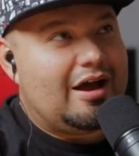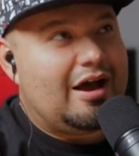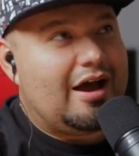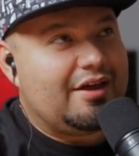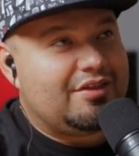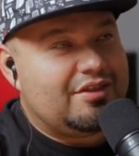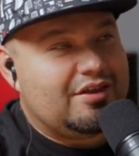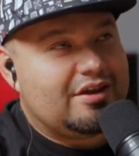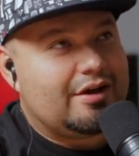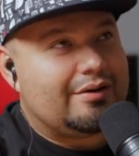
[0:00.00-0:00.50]

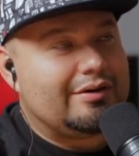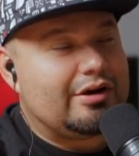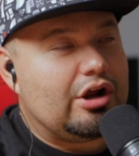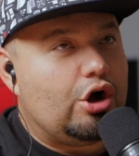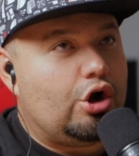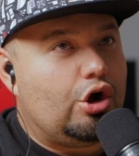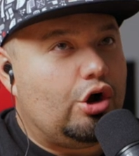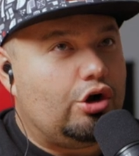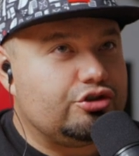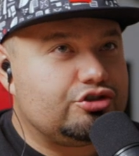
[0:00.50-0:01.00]
I think I would
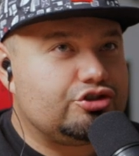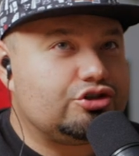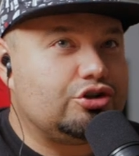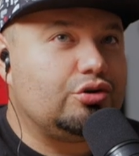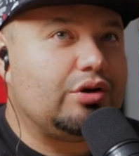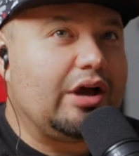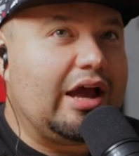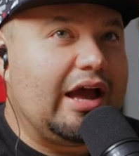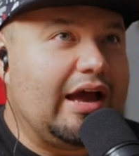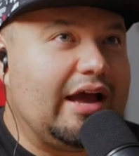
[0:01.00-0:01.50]

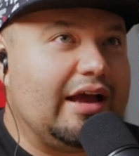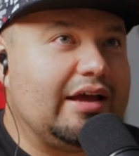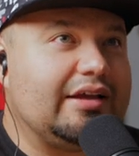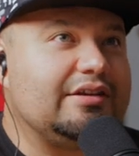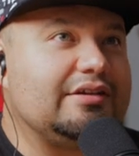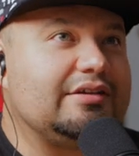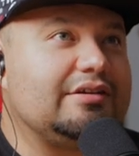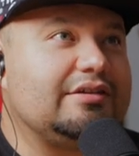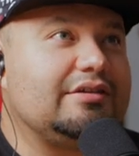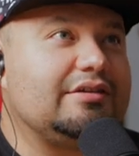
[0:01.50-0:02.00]
also
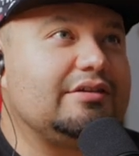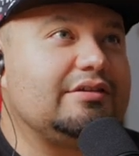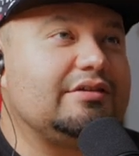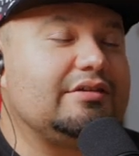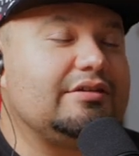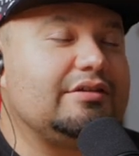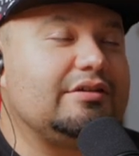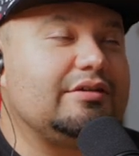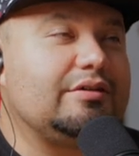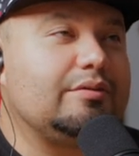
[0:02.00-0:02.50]
add
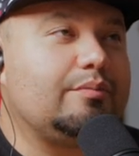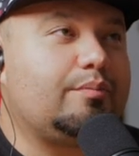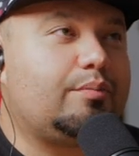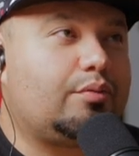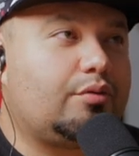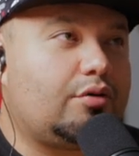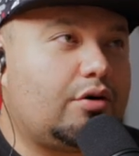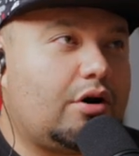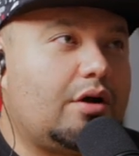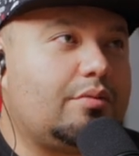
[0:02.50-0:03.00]

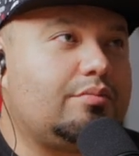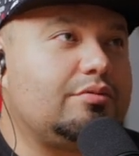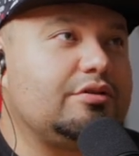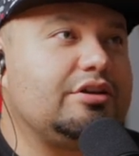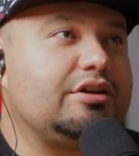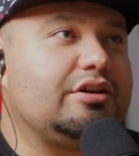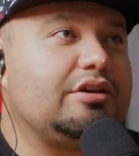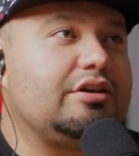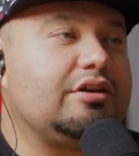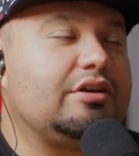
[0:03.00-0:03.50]

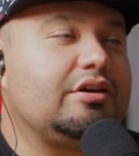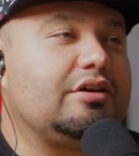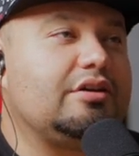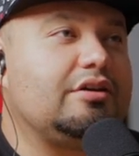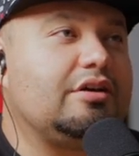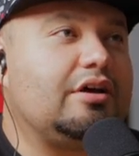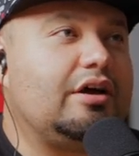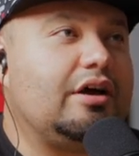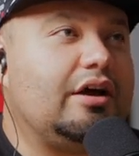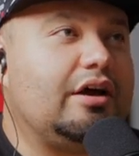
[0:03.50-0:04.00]
probably
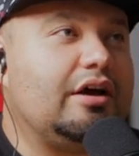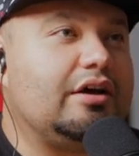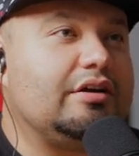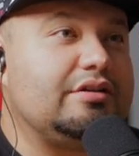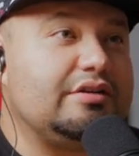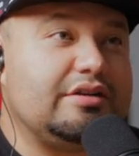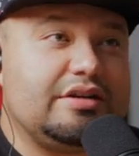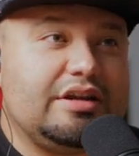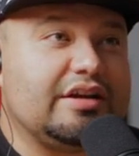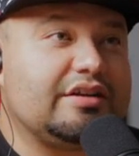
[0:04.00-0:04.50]
uh,
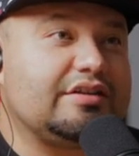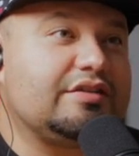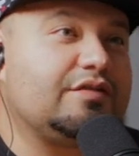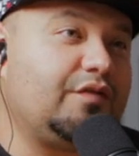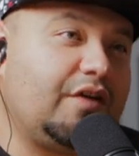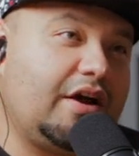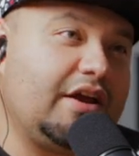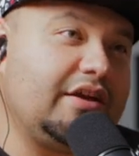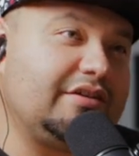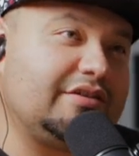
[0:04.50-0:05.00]
Nick's
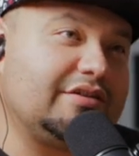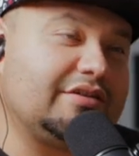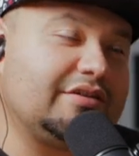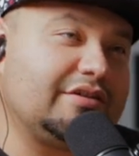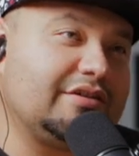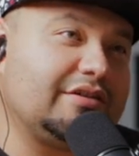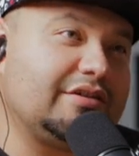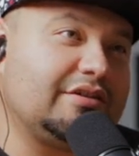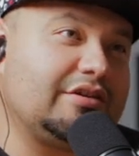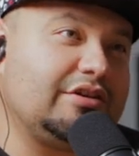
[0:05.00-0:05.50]

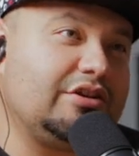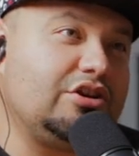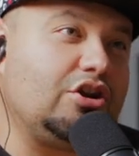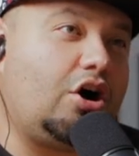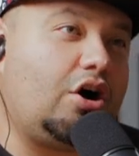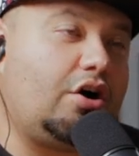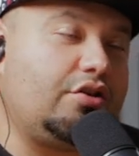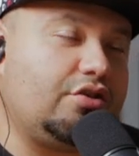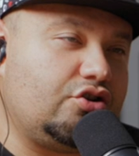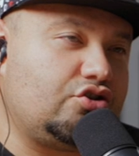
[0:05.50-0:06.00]
fight
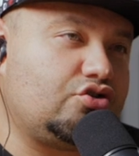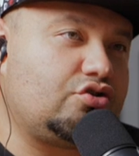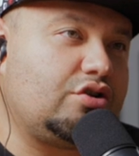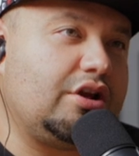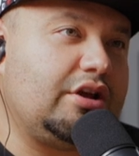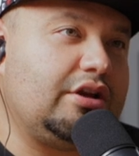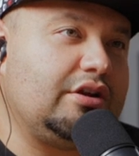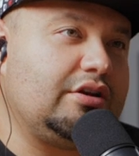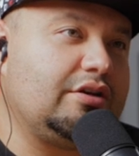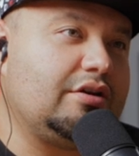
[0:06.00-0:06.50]
not on the
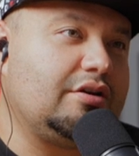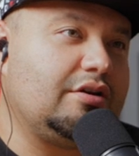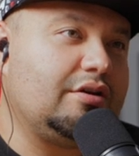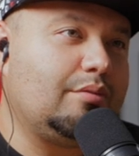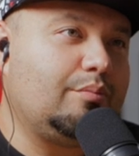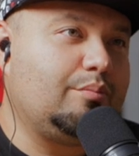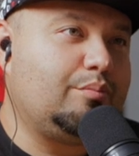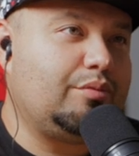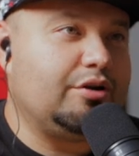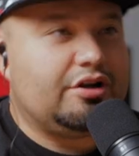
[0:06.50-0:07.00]
train,
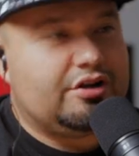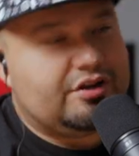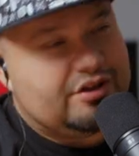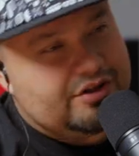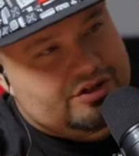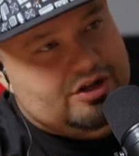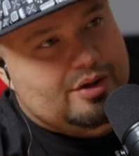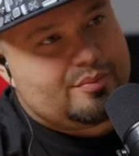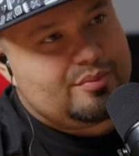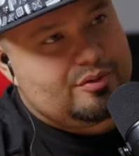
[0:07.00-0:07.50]
but on
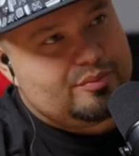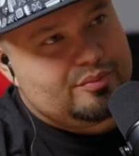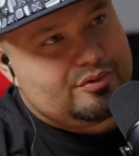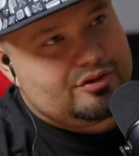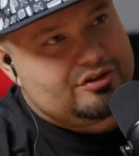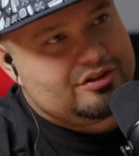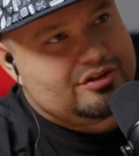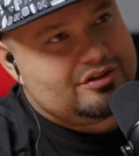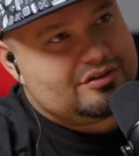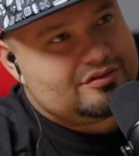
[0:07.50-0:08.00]
the top of the
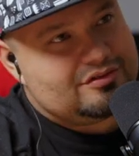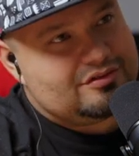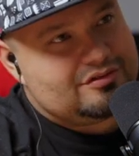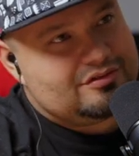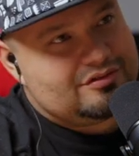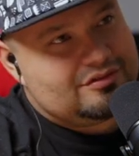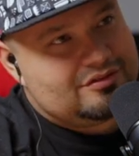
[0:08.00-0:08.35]
building.